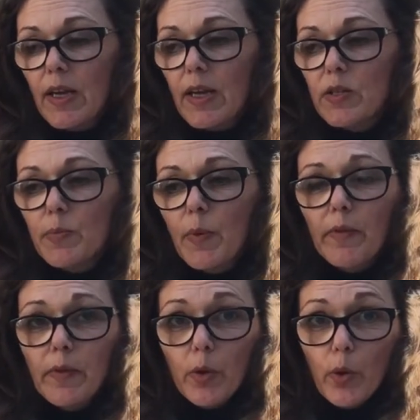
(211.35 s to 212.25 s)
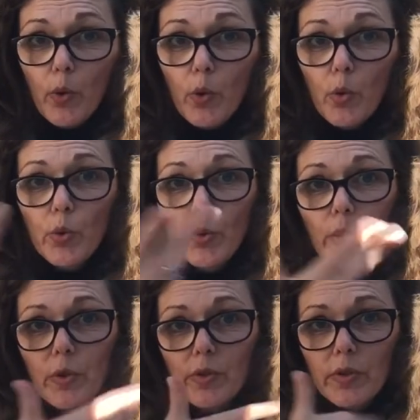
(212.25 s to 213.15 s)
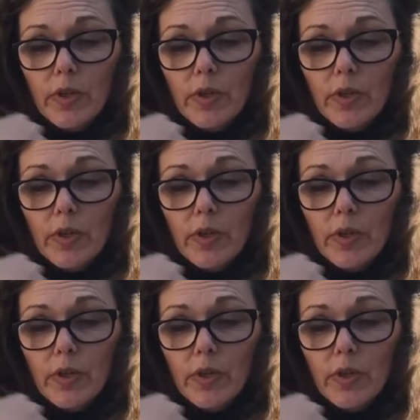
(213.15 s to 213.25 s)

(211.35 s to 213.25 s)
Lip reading: it's about the whole world.